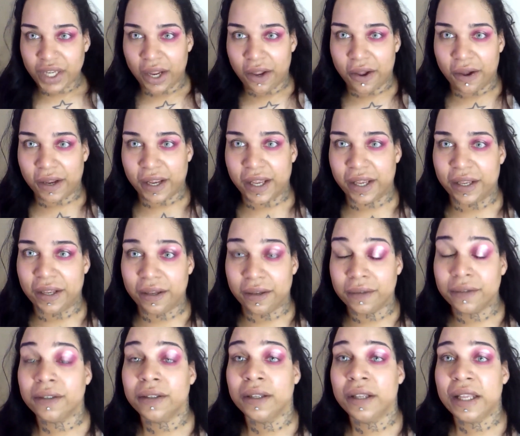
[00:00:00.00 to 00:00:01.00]
Okay,
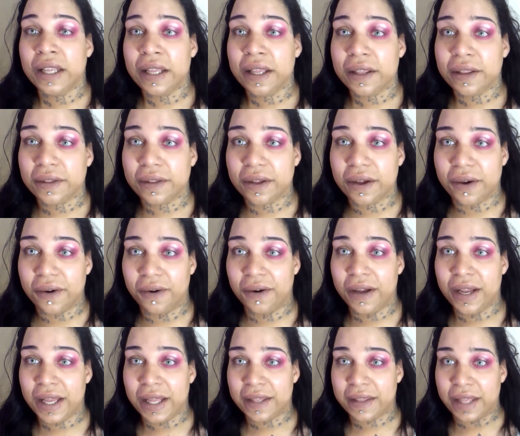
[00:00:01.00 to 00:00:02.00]
so
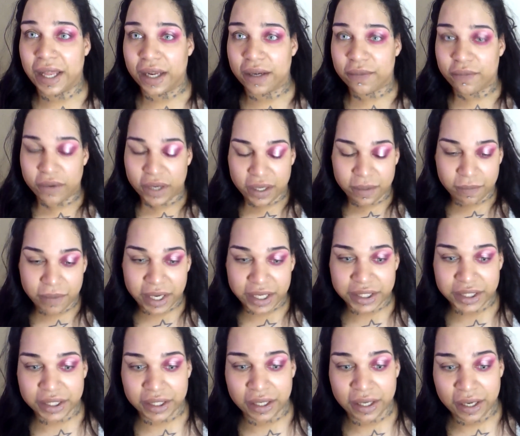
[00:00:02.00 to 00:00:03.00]
that's pretty
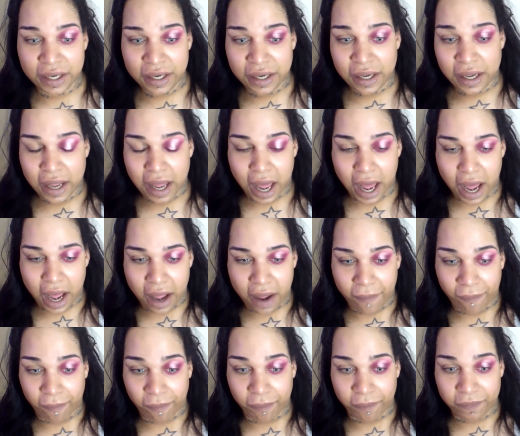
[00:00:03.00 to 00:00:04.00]
much
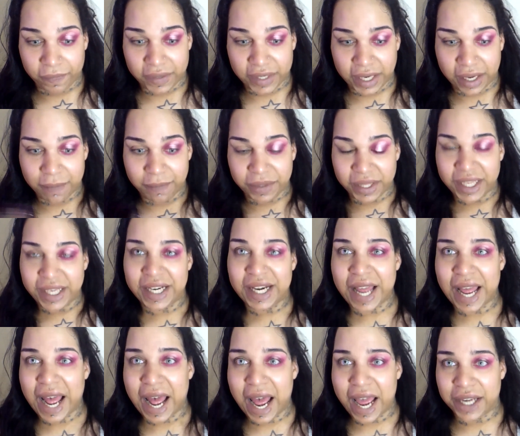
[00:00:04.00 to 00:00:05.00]
the completed
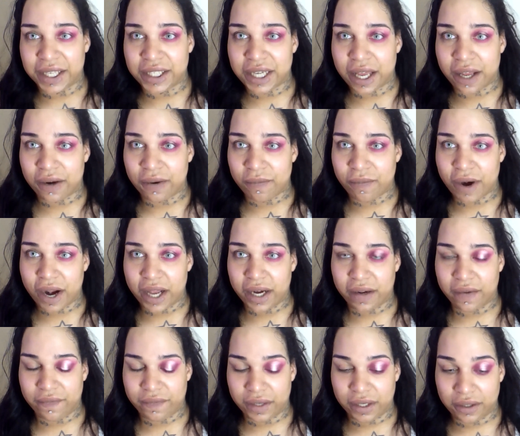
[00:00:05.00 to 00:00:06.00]
eyeshadow part
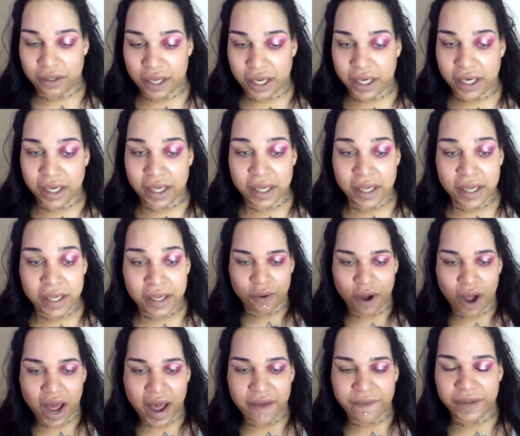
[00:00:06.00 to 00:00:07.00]
of the look. So
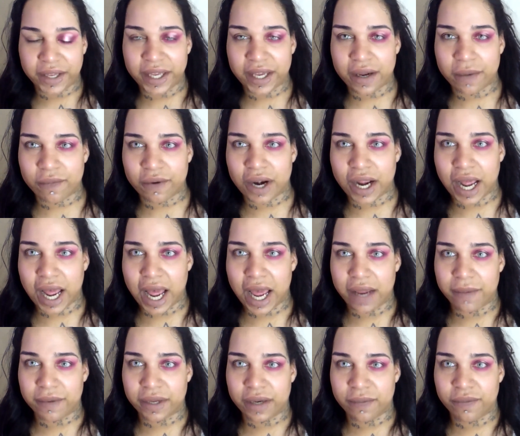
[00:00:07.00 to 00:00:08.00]
off camera,
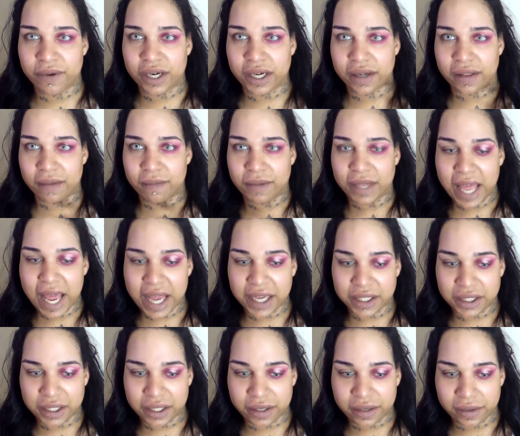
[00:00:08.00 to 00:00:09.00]
I'm going to put on some
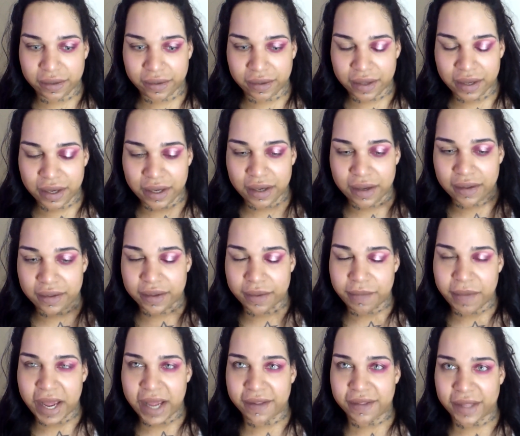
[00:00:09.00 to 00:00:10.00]
lashes, some
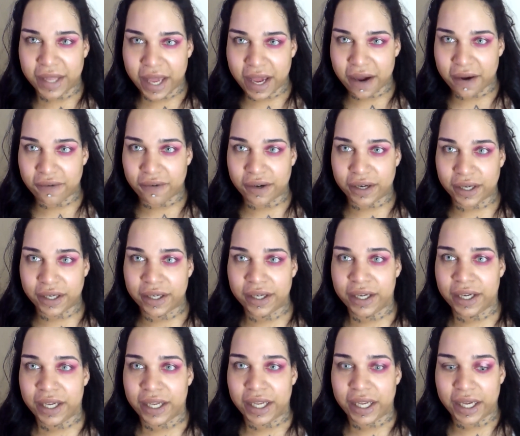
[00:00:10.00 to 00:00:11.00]
mascara,
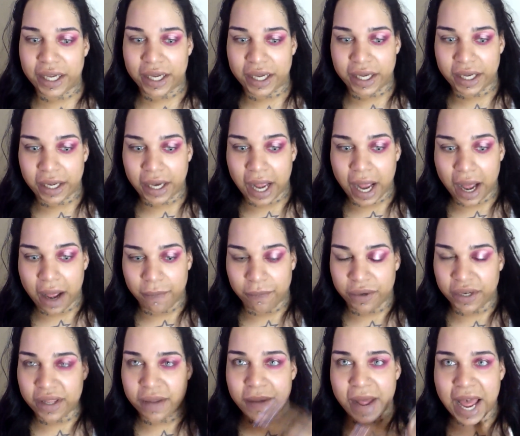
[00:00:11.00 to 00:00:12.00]
and
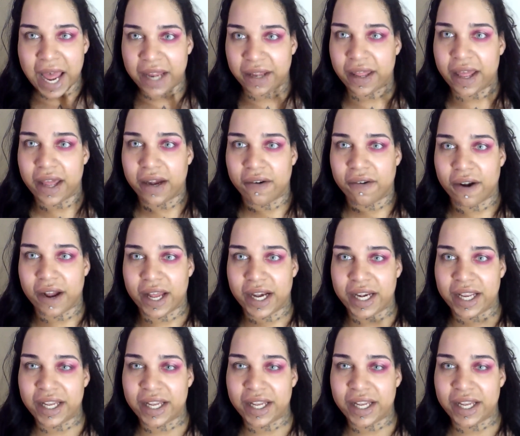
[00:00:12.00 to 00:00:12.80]
put some eyeliner on.